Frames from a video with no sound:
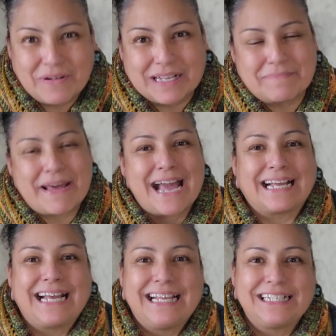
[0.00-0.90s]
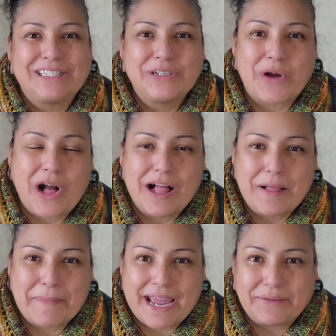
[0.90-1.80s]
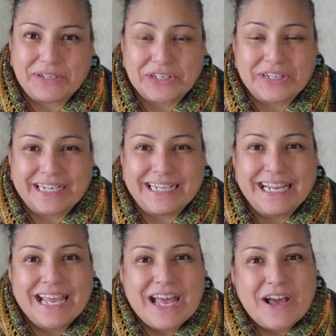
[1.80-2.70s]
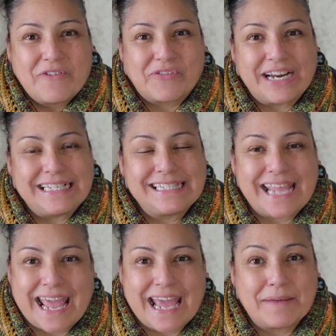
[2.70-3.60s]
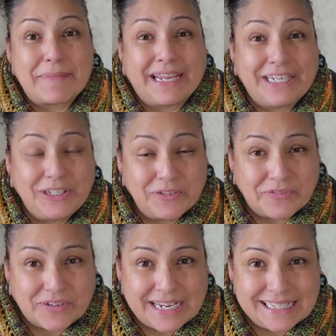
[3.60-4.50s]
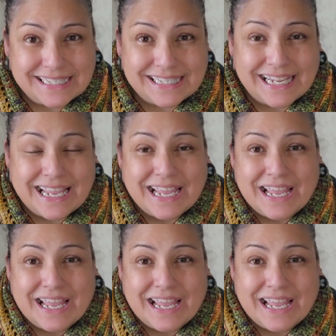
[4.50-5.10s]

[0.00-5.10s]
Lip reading: Welcome back to all my returning friends and my new friends.